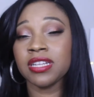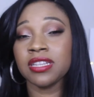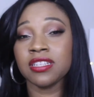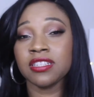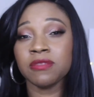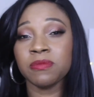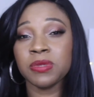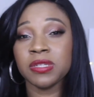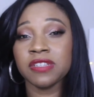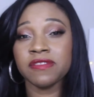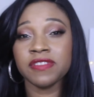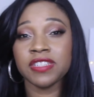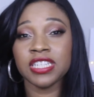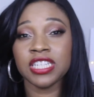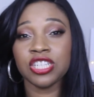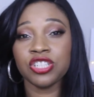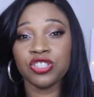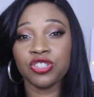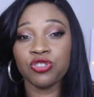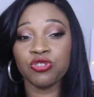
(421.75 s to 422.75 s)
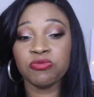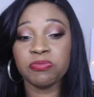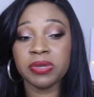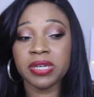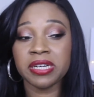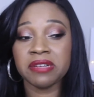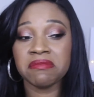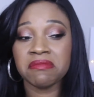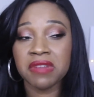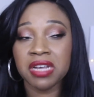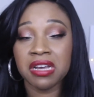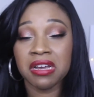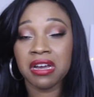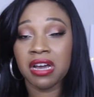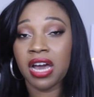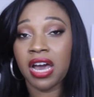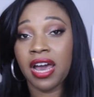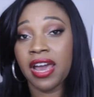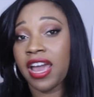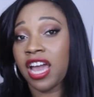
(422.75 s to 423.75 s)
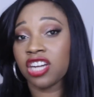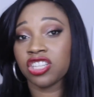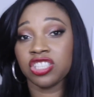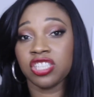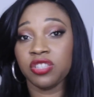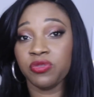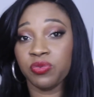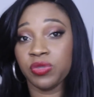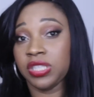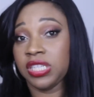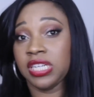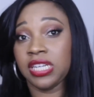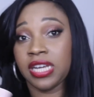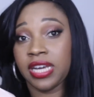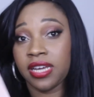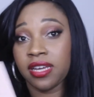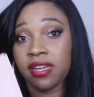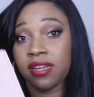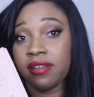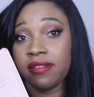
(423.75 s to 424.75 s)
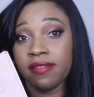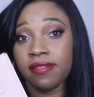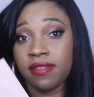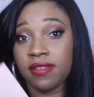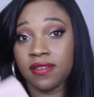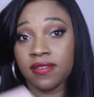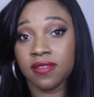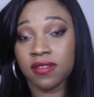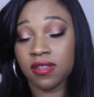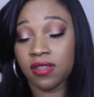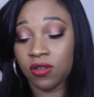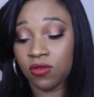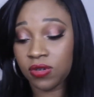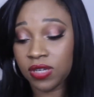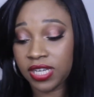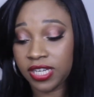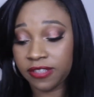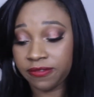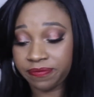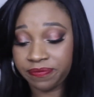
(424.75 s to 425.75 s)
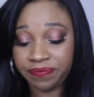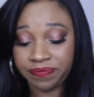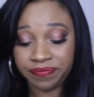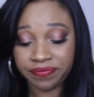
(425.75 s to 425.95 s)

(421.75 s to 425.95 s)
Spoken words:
a little bit of an issue, but I actually really like this glow kit.